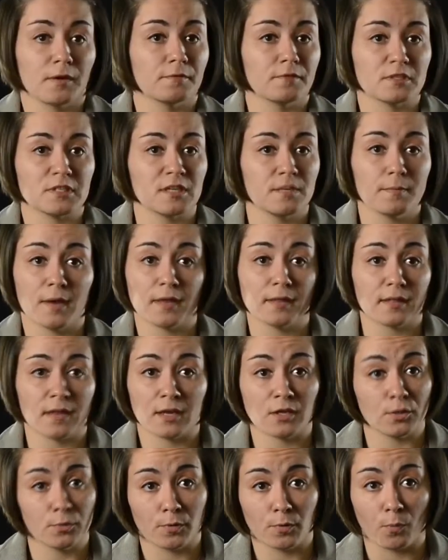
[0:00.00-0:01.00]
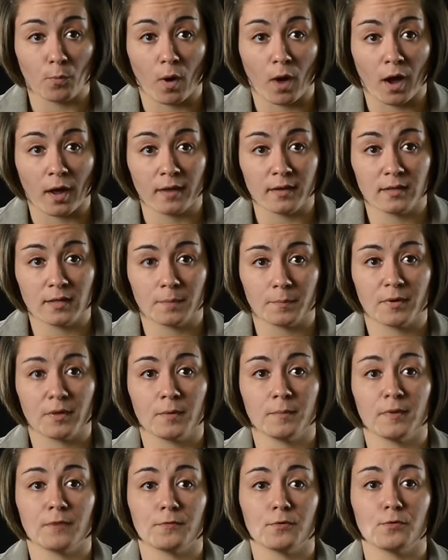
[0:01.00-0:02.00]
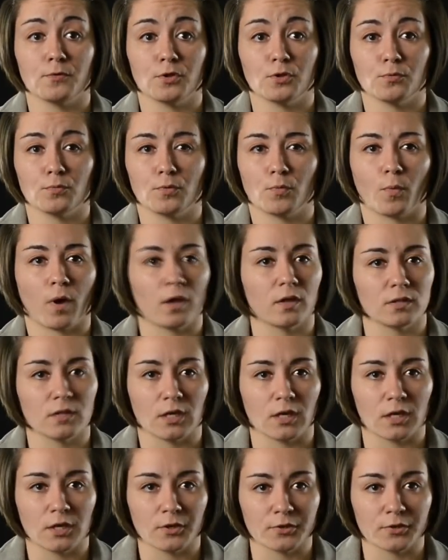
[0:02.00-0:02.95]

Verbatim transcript: of a teammate that you would want, the epitome of who you would want leading